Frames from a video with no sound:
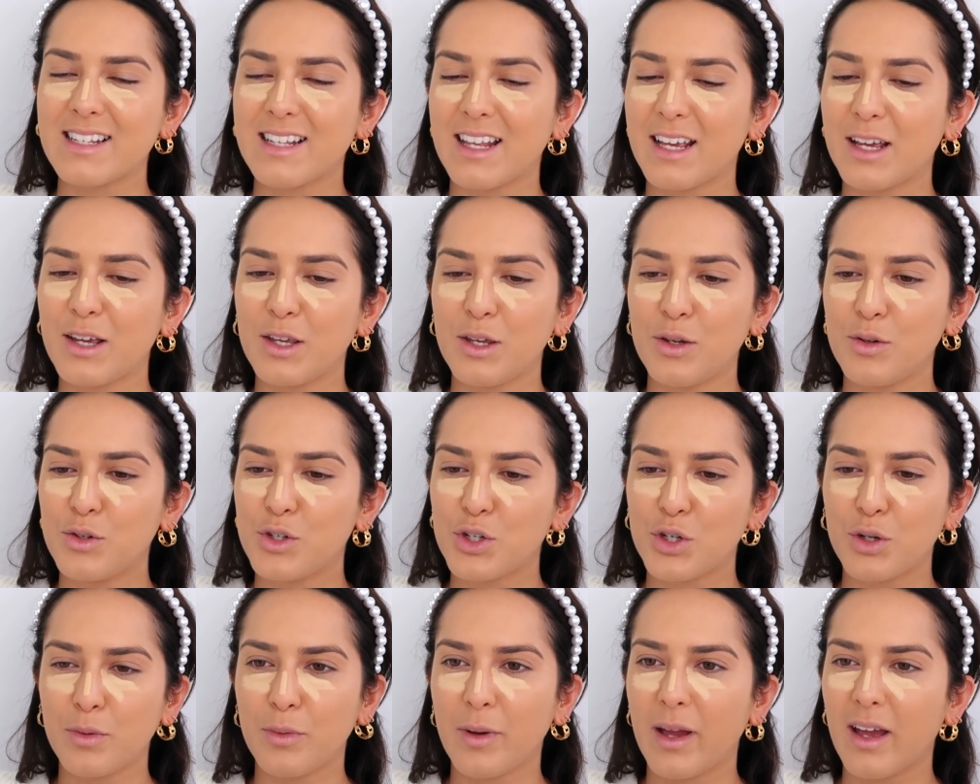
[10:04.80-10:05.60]
as like a
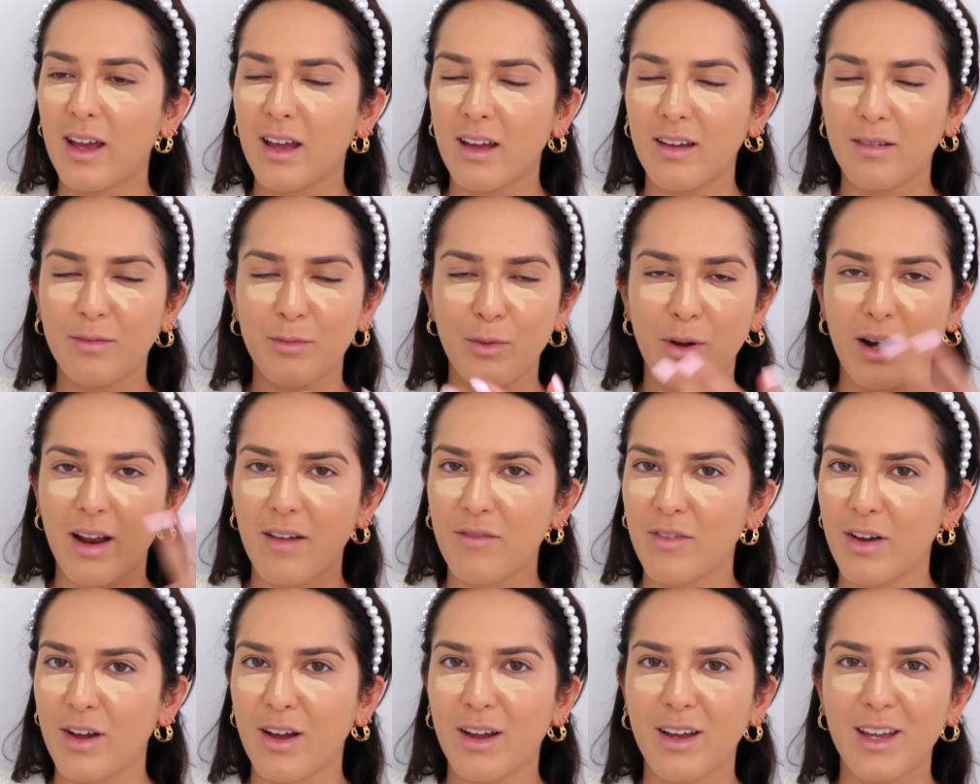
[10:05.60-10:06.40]
YouTuber,
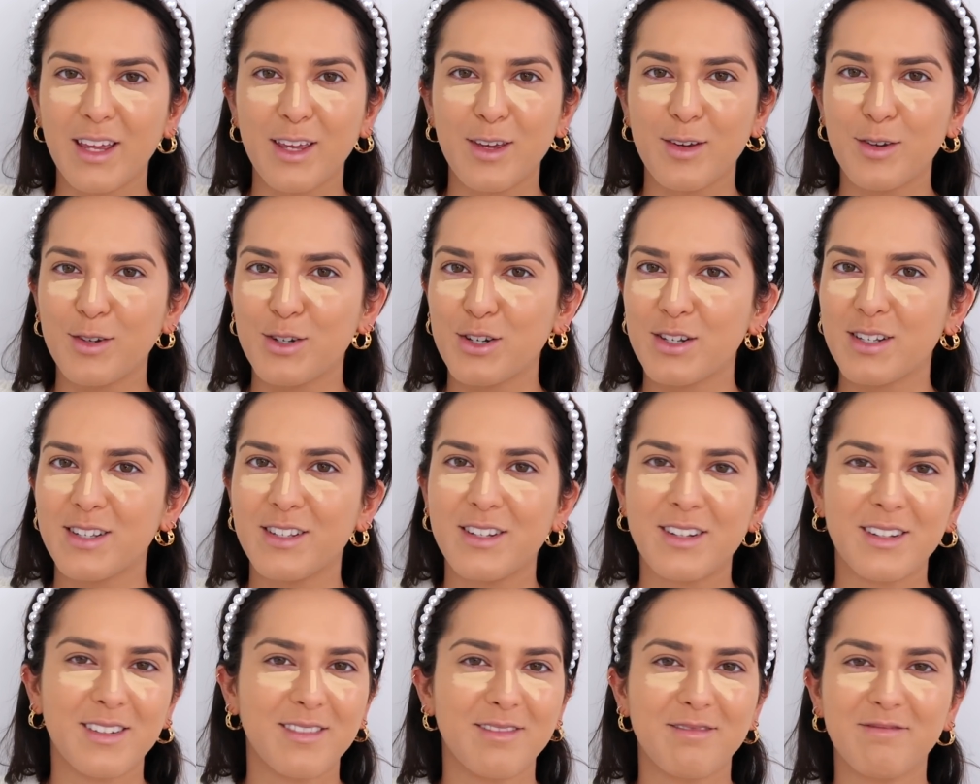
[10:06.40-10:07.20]
whatever, you
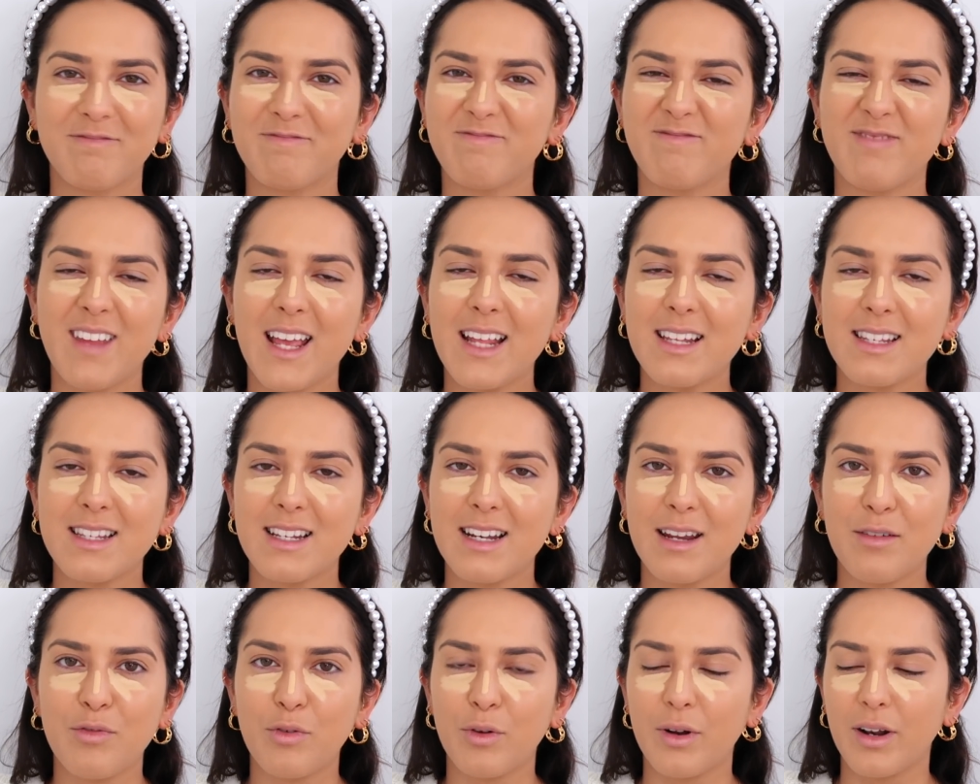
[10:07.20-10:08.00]
just
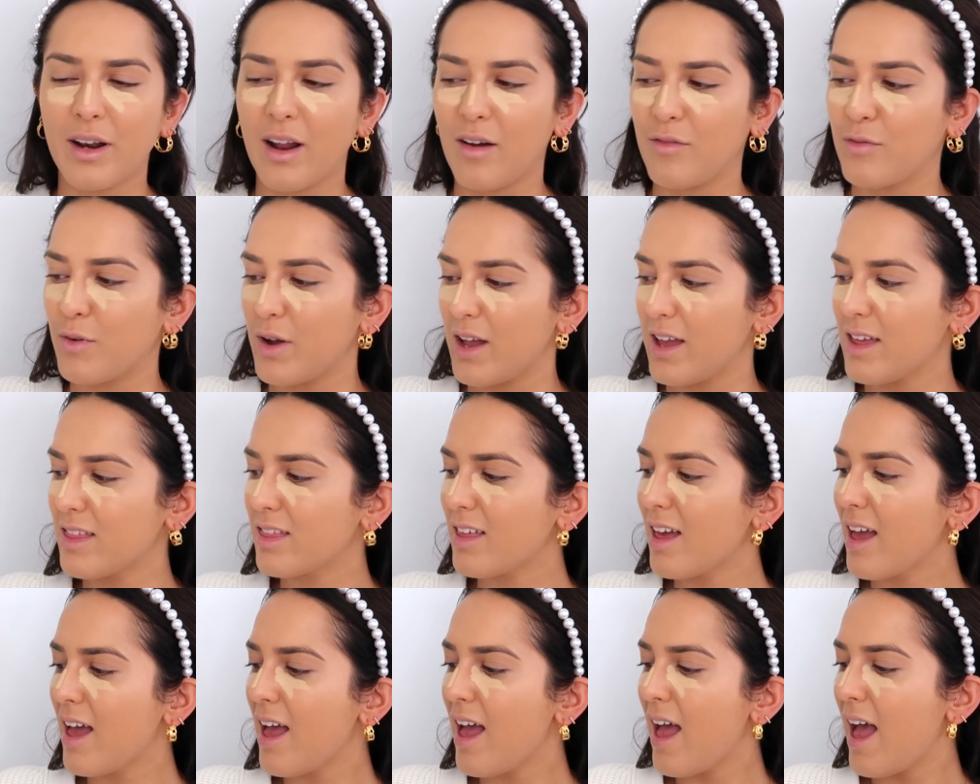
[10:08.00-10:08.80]
instantly fall in love
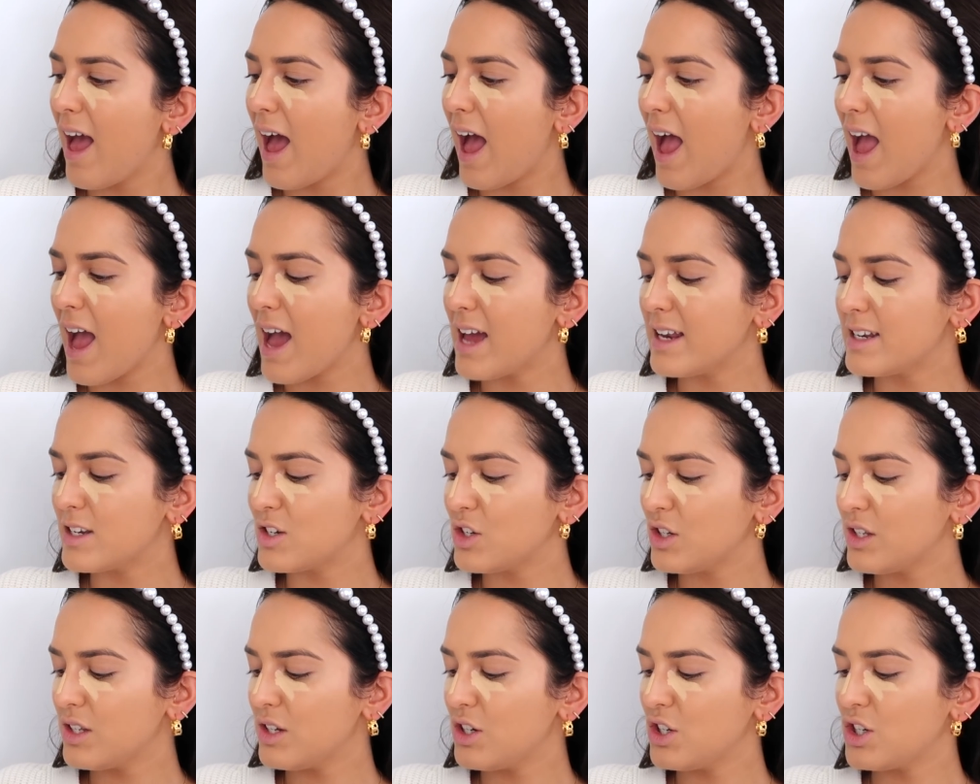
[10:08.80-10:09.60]
with. And
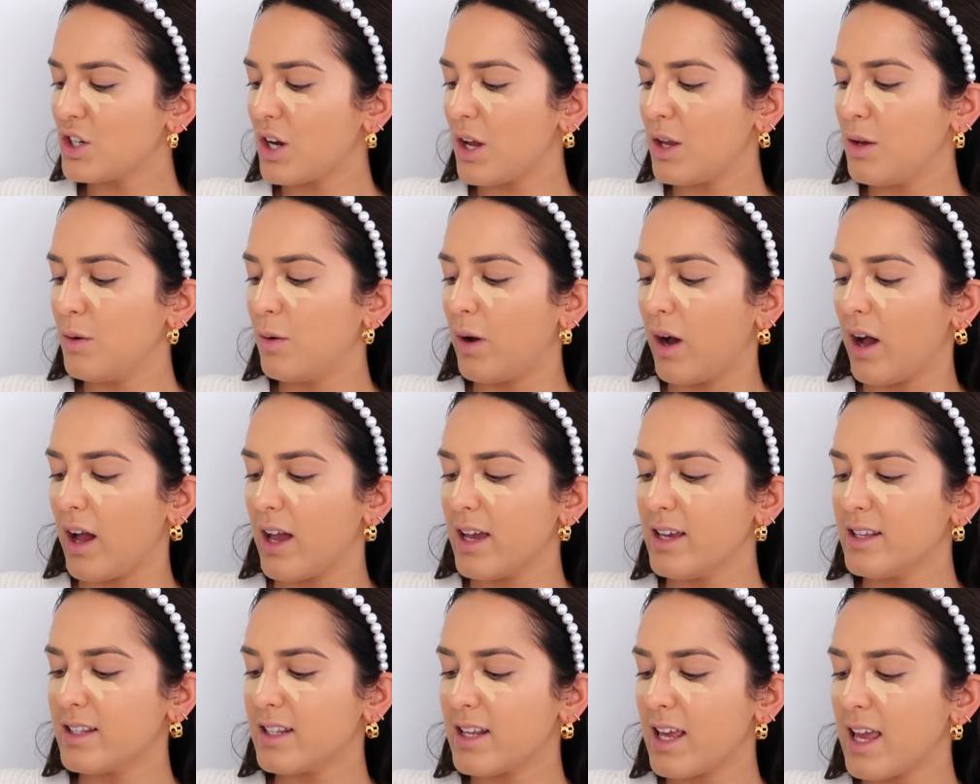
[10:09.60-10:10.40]
just to show you
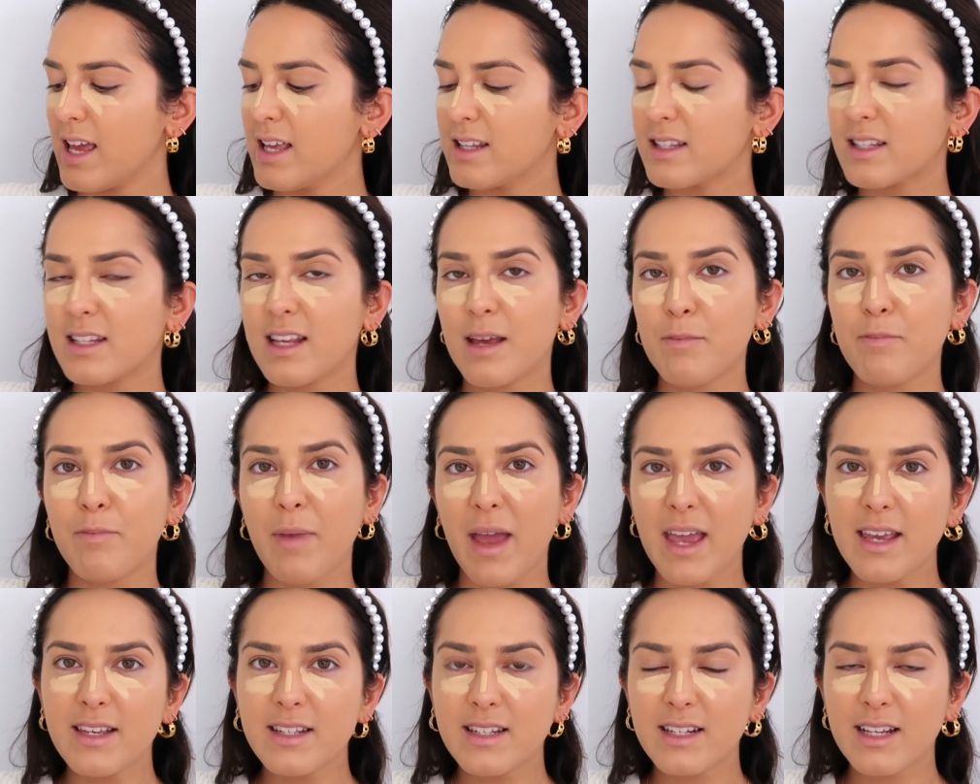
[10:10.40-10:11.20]
guys, it's
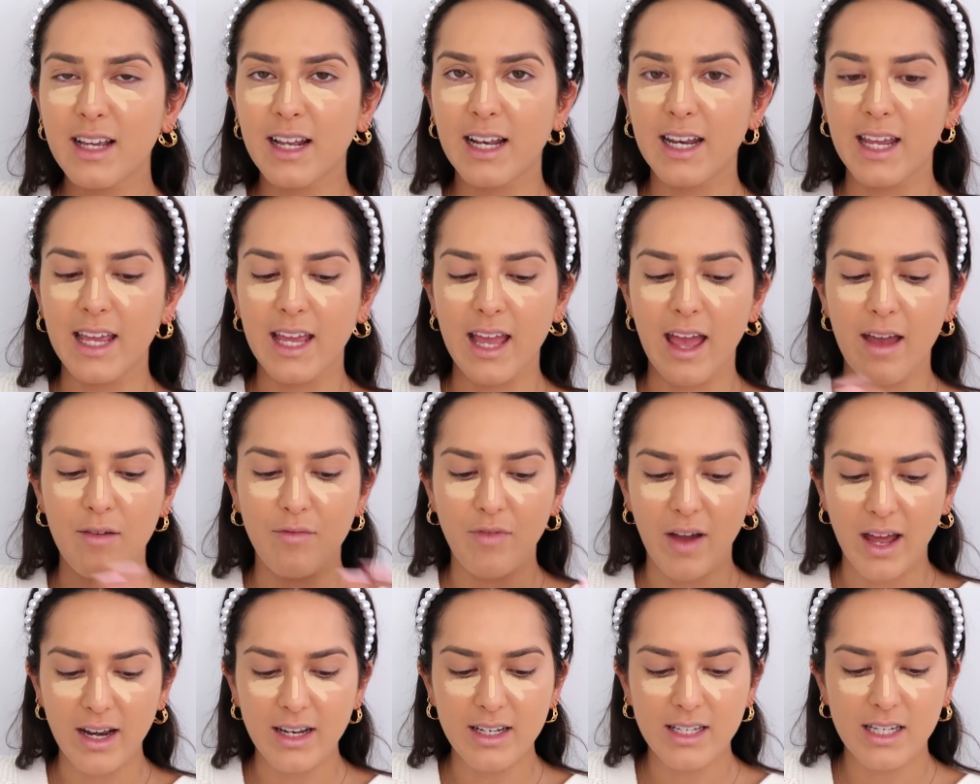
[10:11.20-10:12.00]
basically a
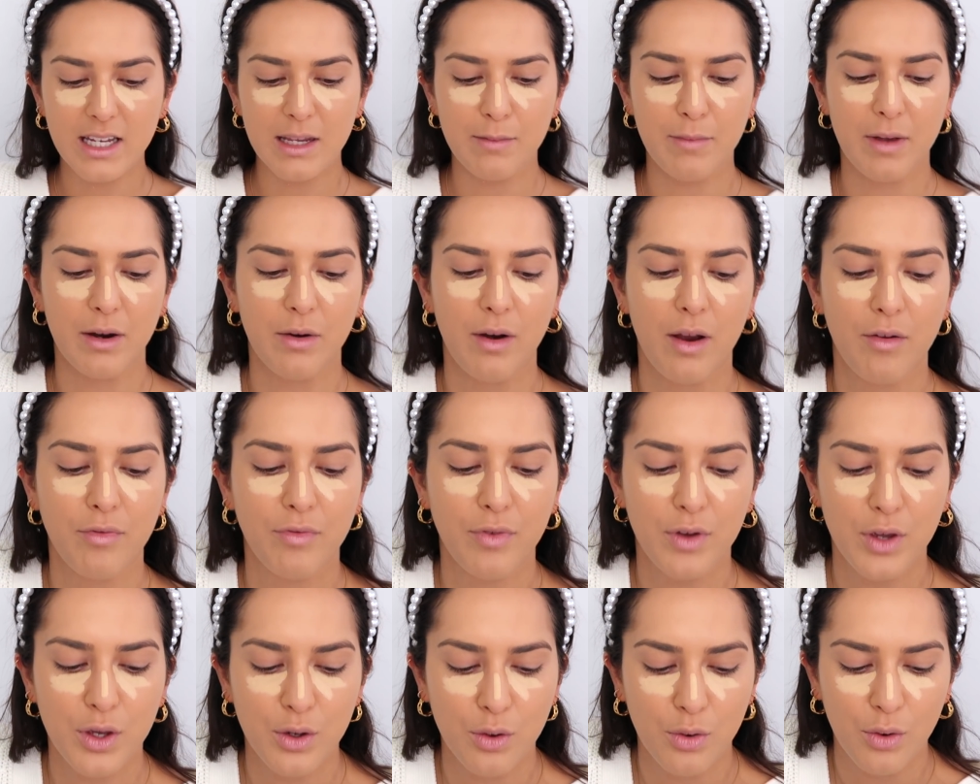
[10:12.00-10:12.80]
vanity mirror
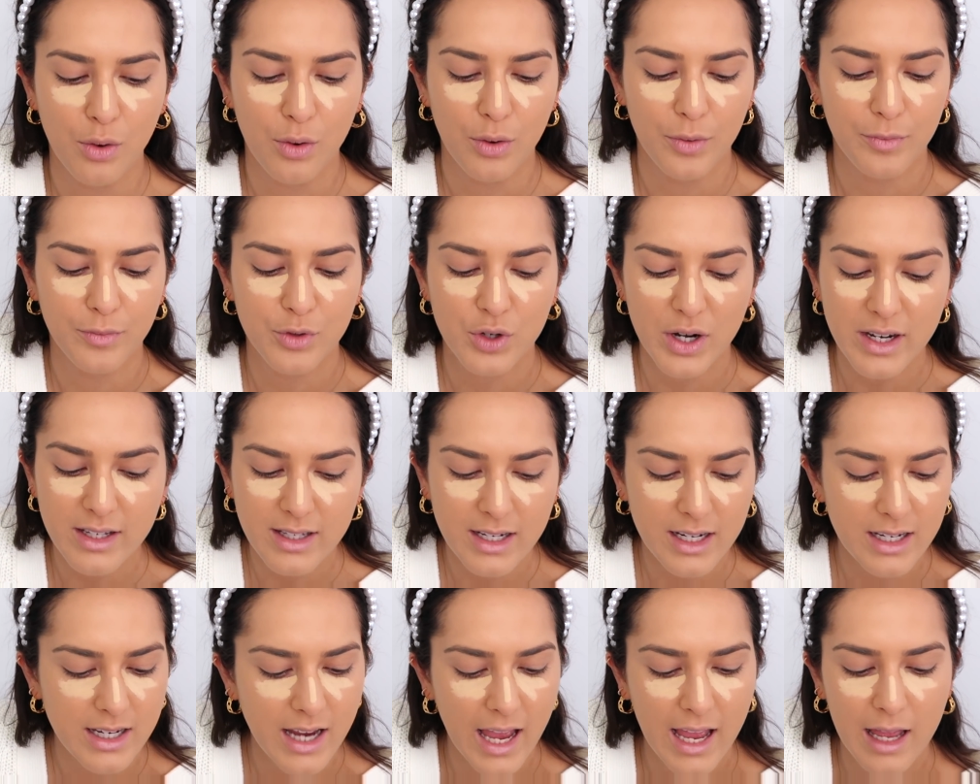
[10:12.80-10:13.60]
for your
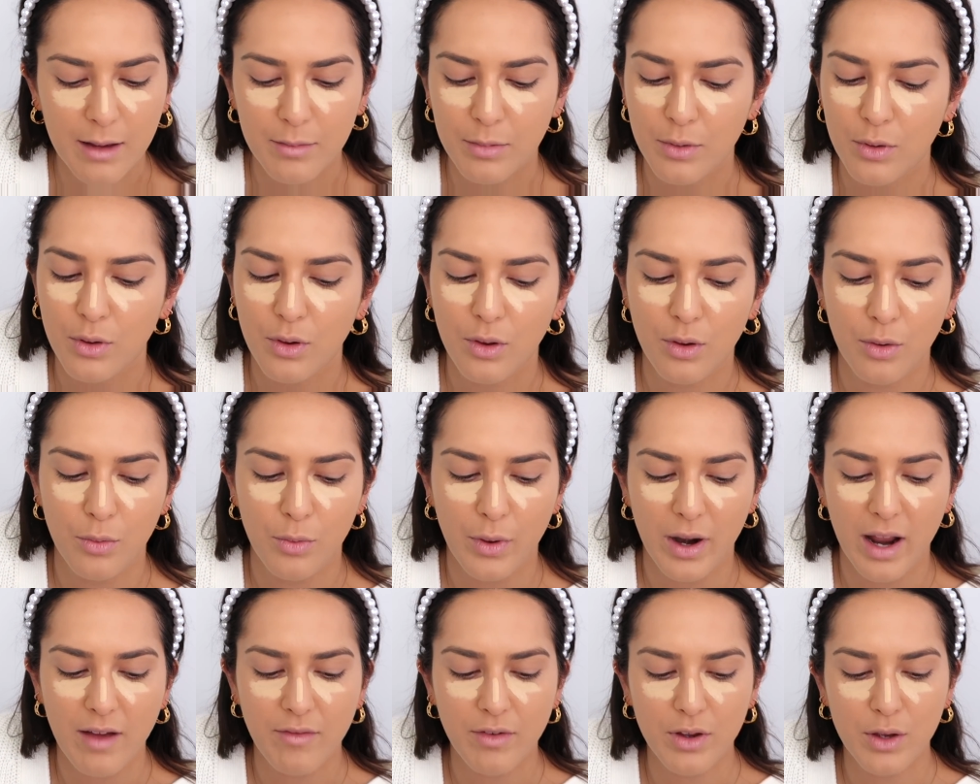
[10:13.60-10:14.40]
dressing table or
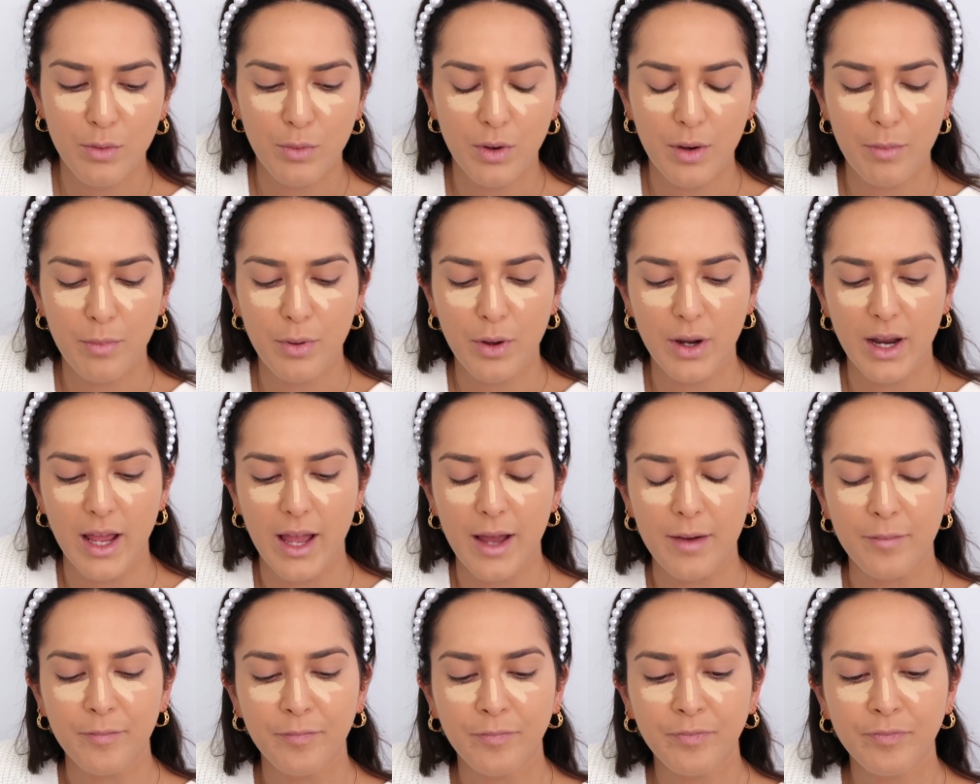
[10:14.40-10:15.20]
wherever you want to put
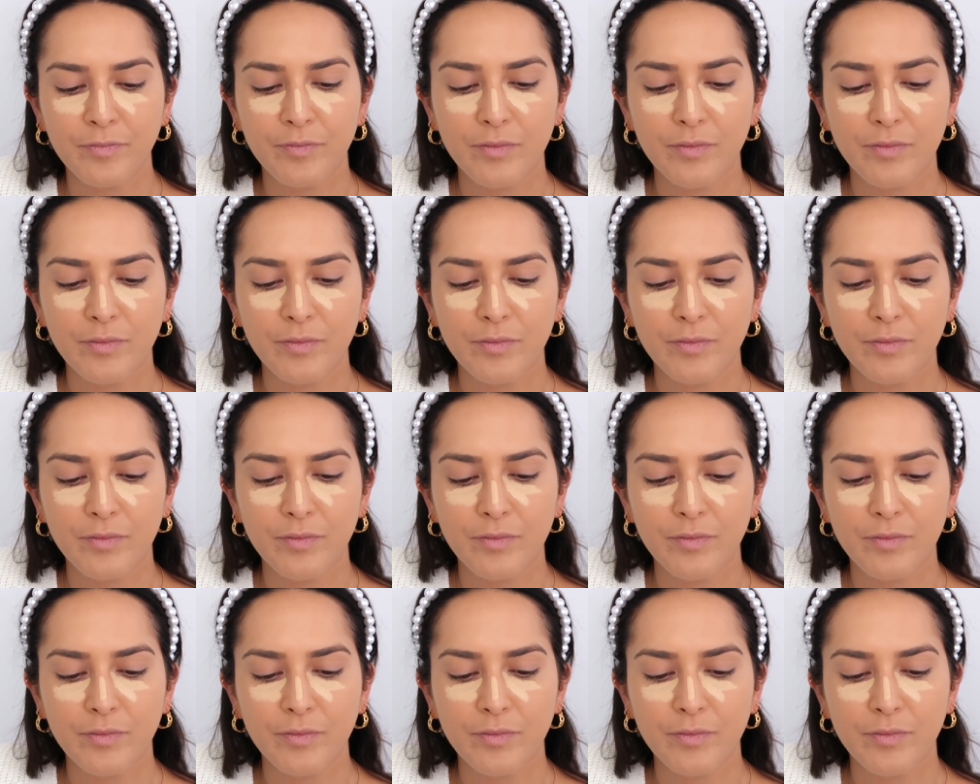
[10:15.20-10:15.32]
it.